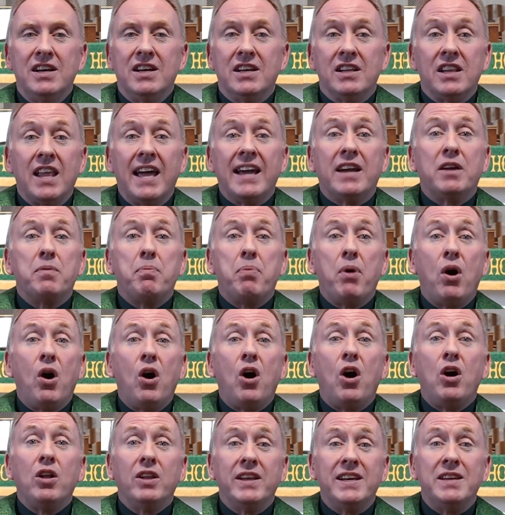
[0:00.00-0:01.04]
like
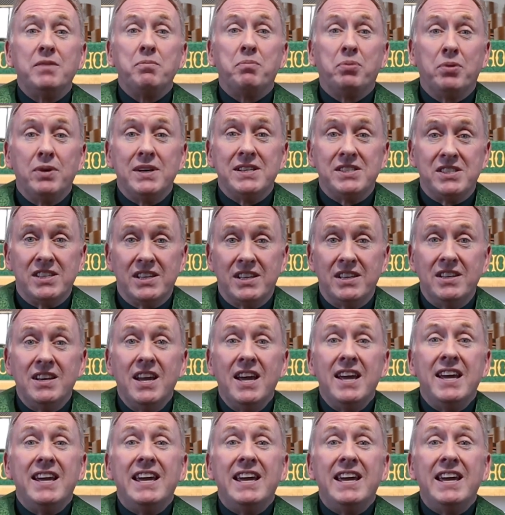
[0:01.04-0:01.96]
Paul in prison,